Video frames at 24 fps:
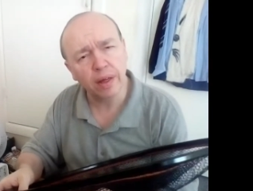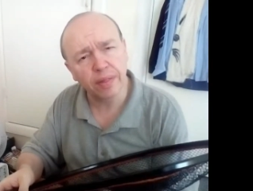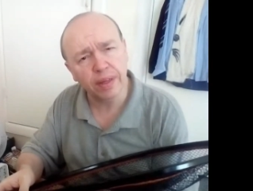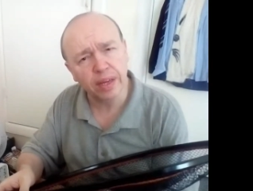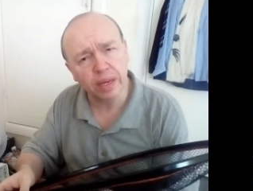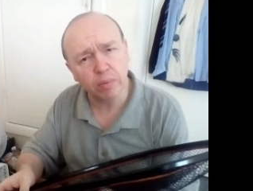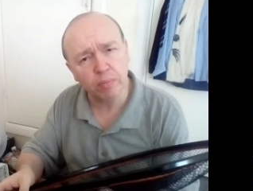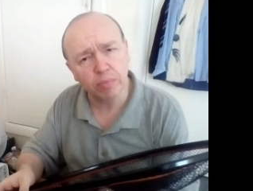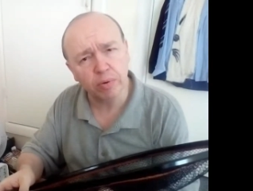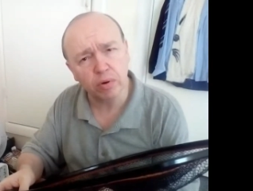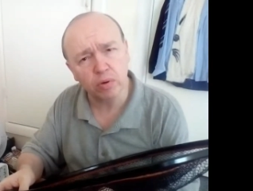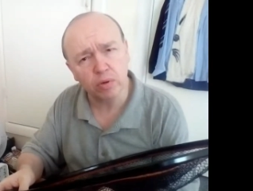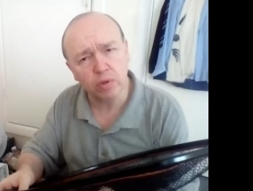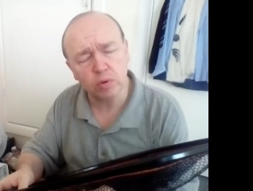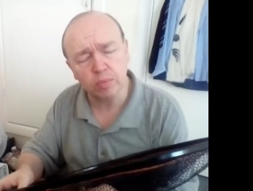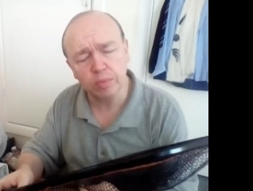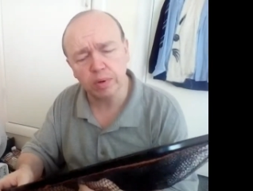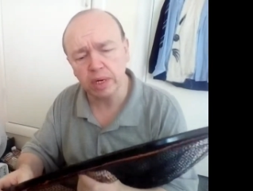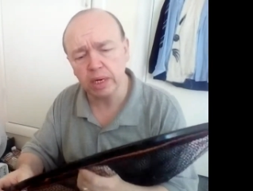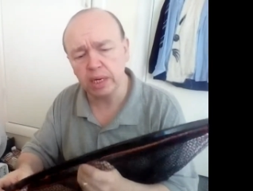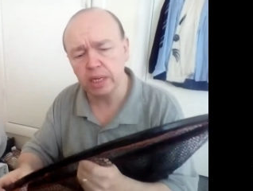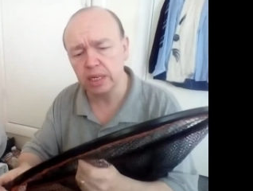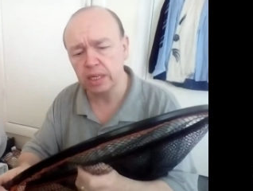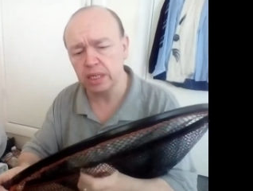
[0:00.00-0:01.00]
I think,
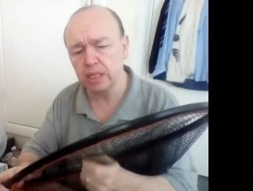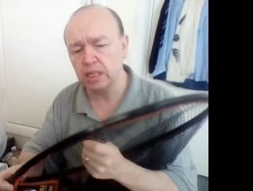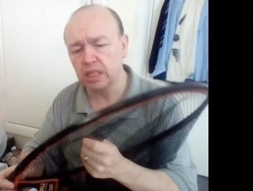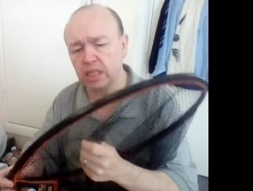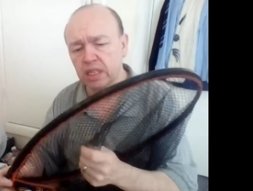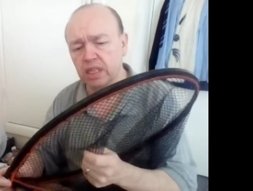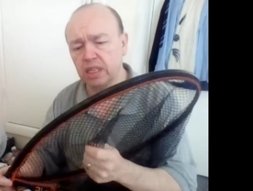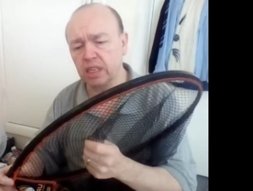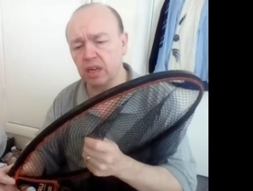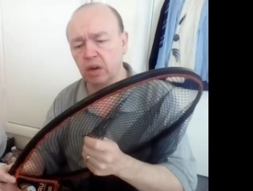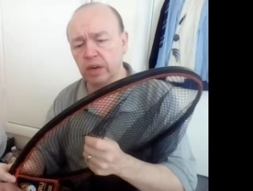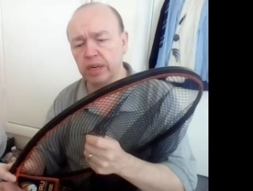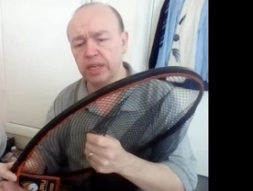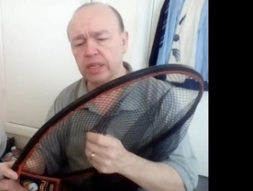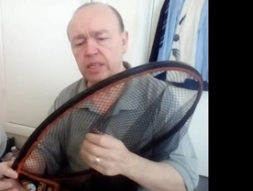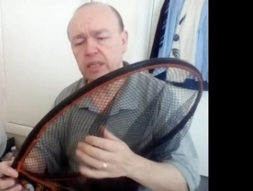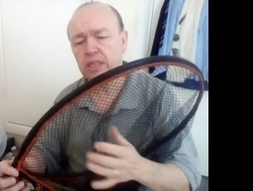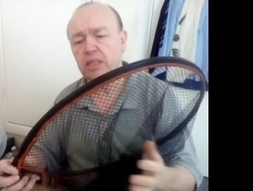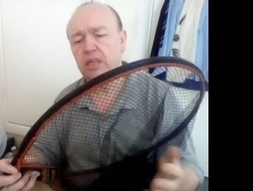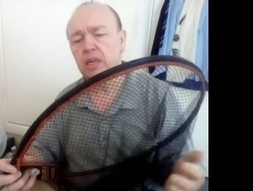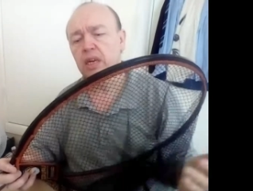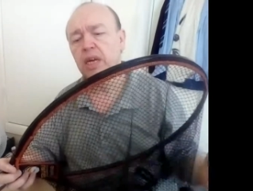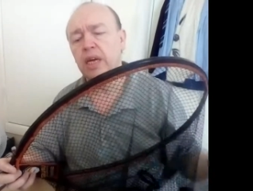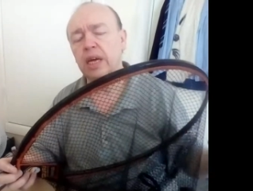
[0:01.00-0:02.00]
approximately in
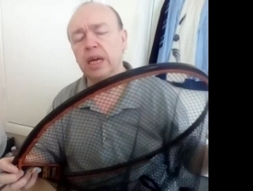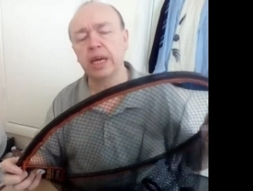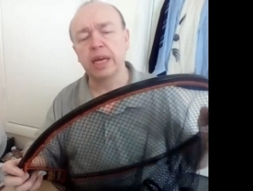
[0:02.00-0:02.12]
size.